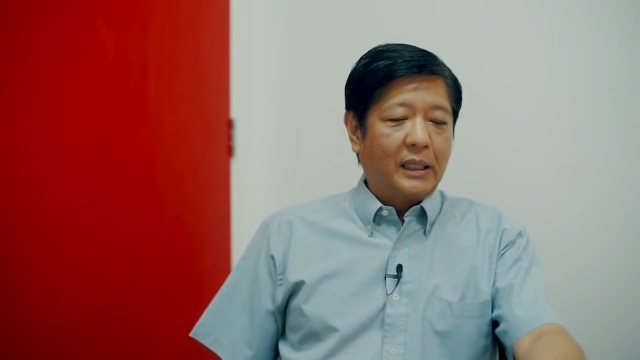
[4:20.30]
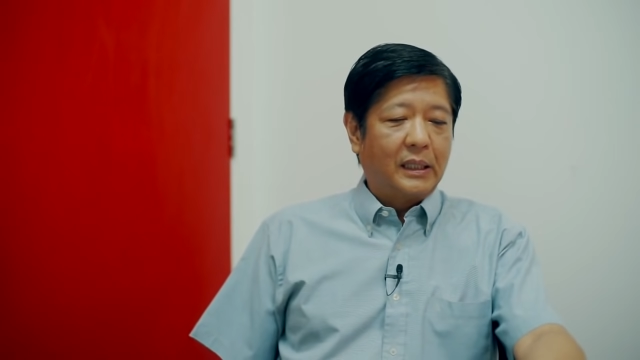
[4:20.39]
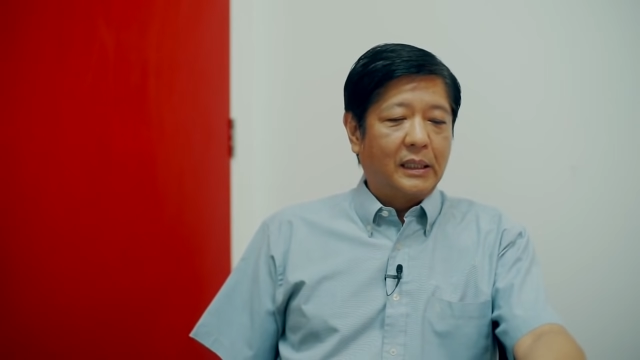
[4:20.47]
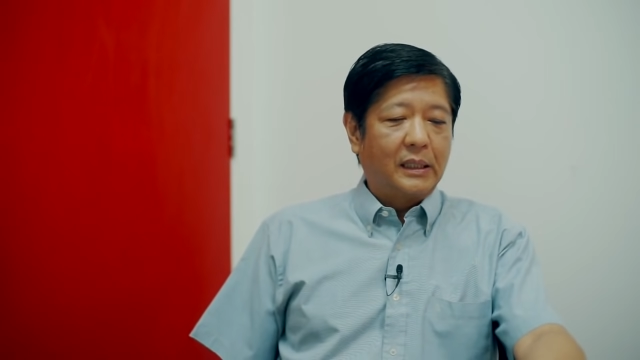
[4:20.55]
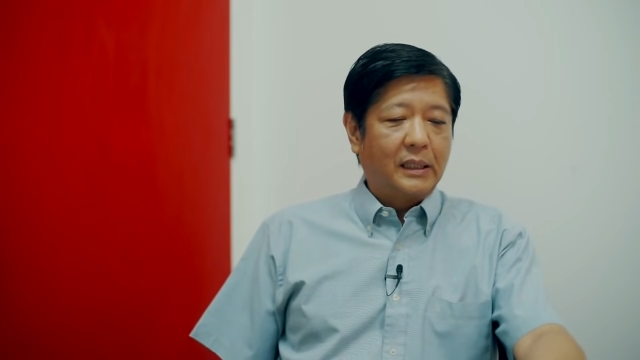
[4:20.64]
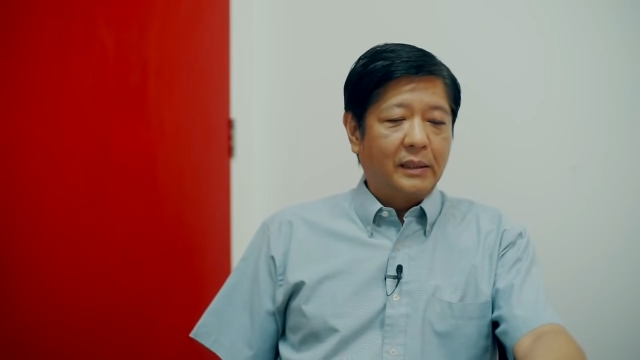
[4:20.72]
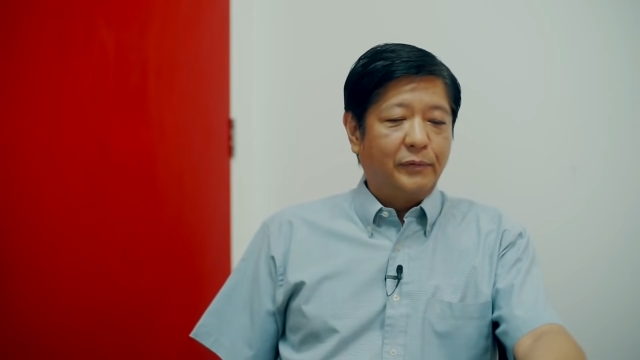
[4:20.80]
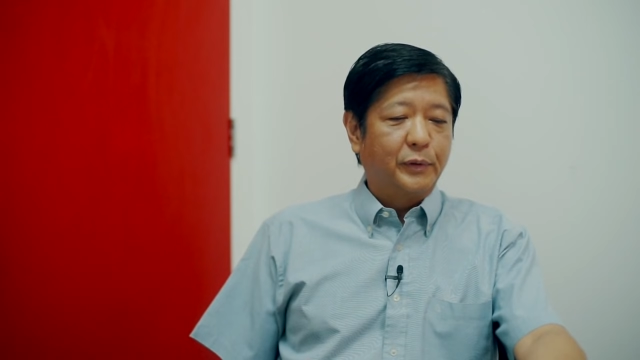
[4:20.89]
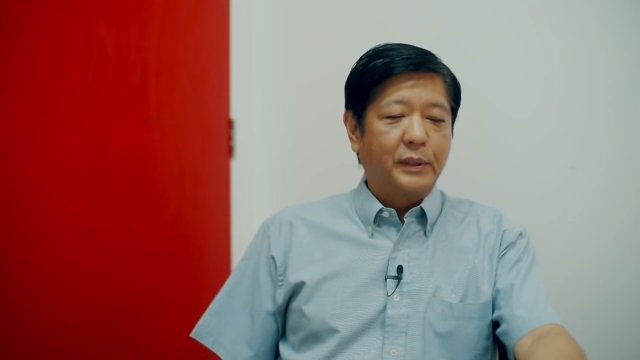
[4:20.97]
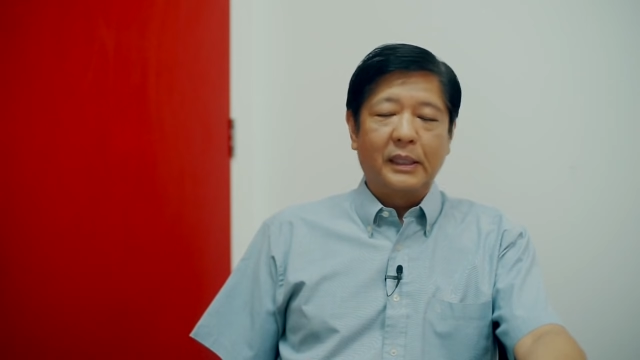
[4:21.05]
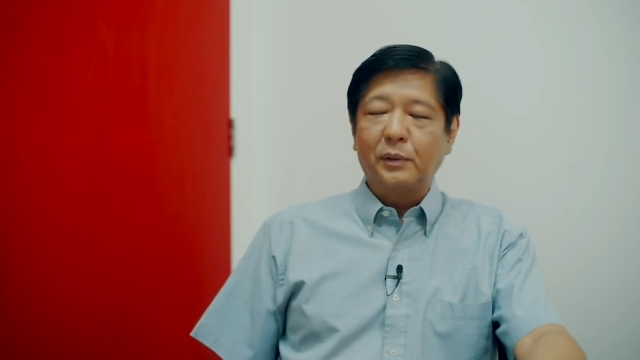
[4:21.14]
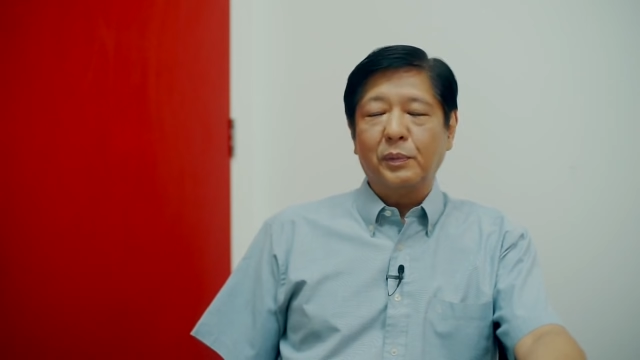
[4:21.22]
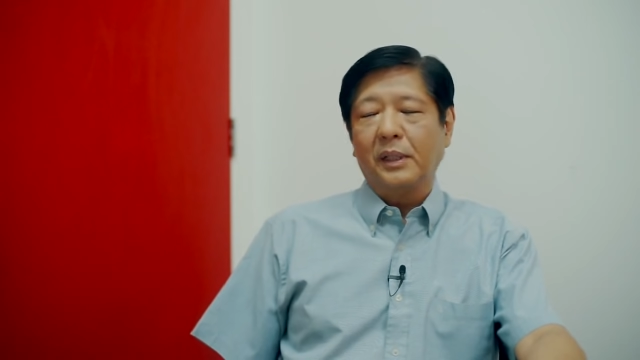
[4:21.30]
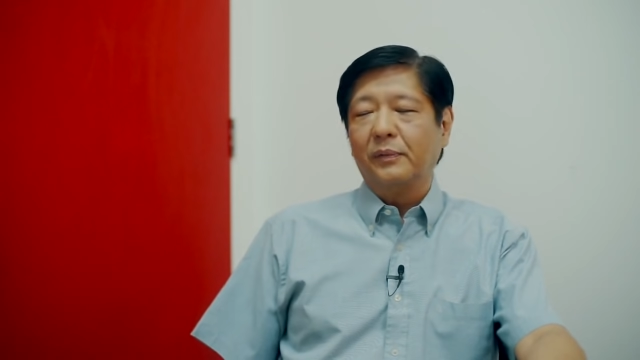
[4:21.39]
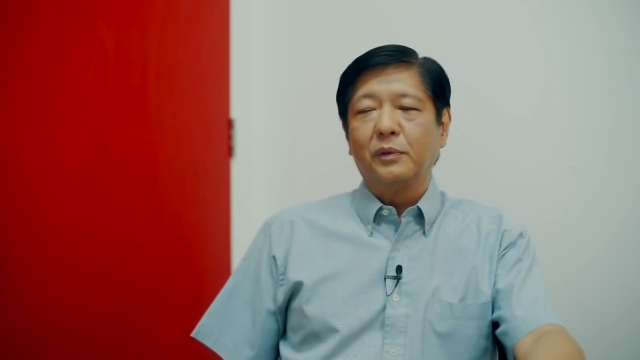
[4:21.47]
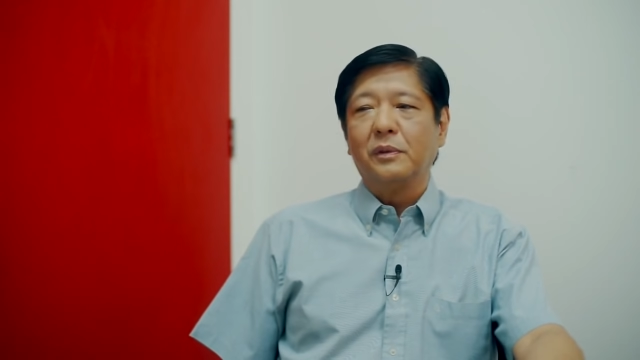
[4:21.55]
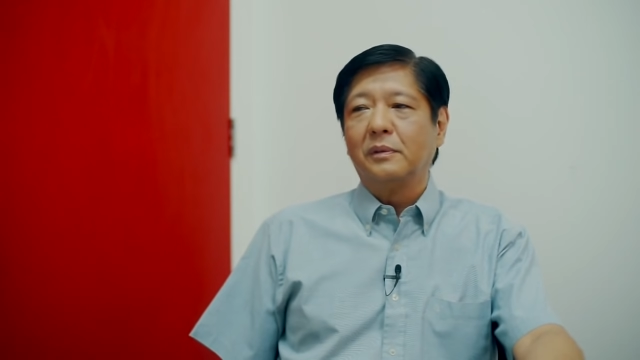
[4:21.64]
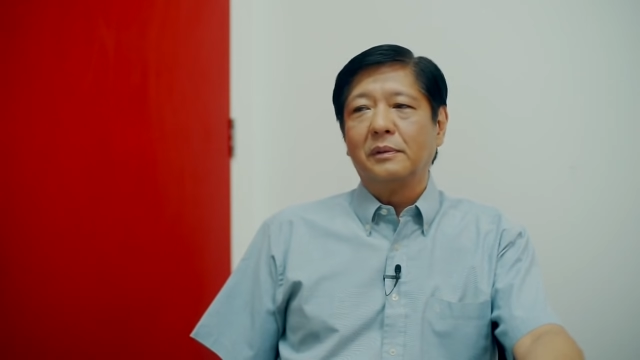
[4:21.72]
Uh, and for that we
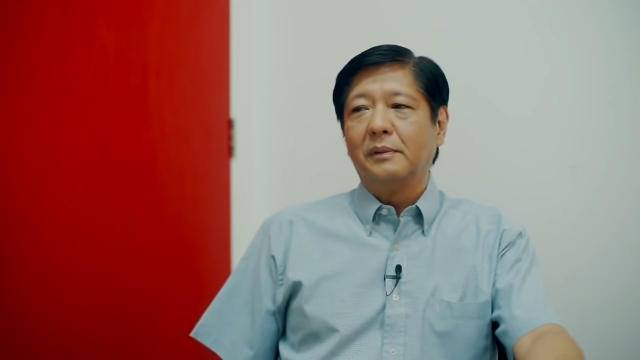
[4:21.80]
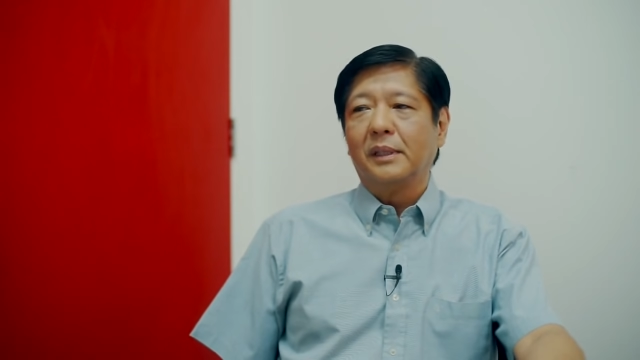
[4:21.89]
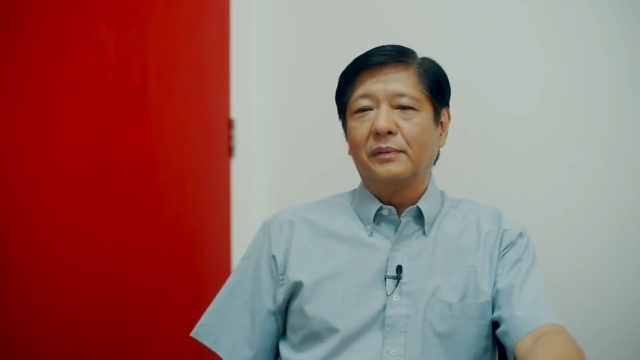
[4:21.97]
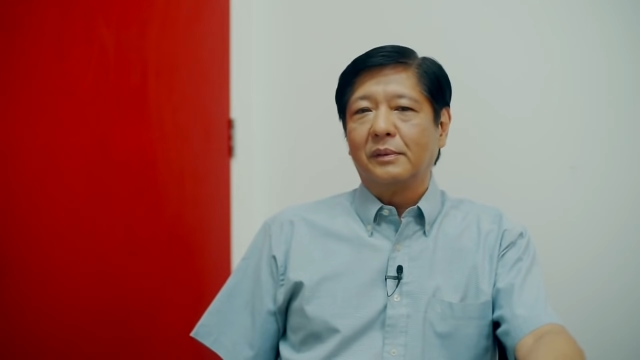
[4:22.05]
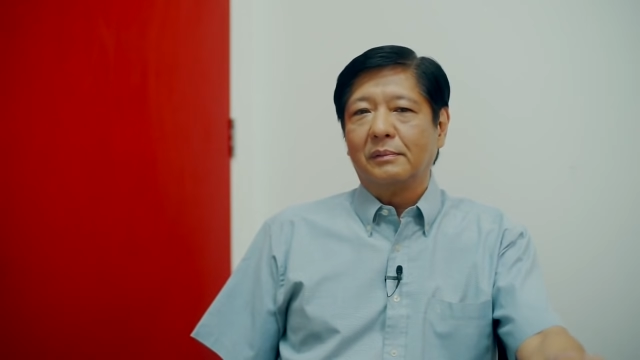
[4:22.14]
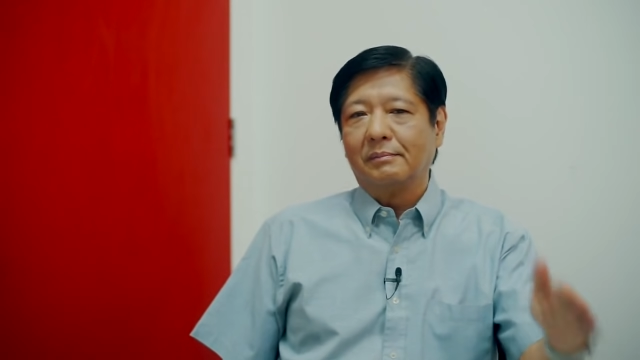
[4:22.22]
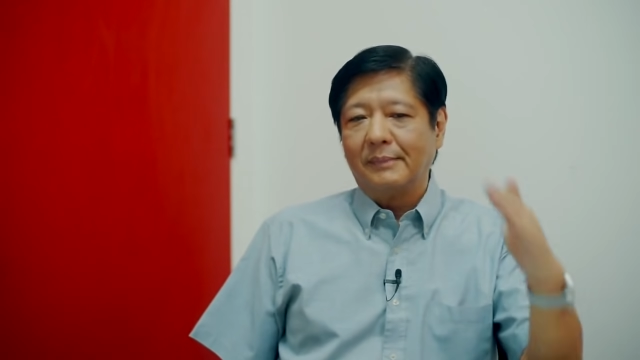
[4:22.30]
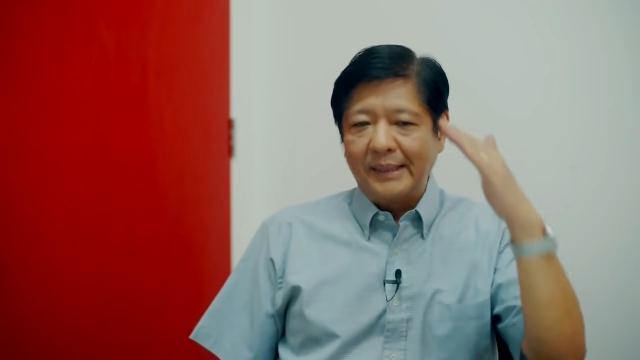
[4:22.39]
have to we have to